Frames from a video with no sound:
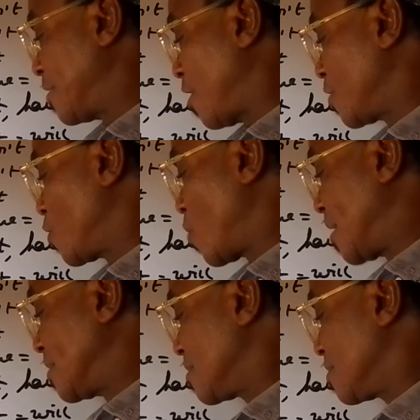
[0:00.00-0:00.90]
In other
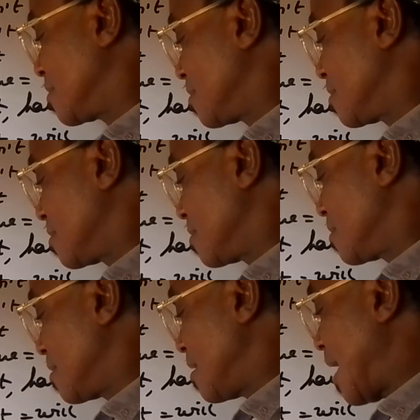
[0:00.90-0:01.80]
words,
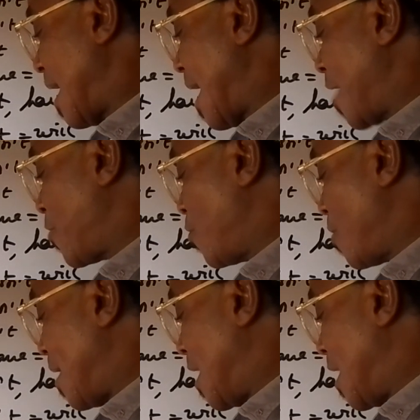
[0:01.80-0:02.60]
are you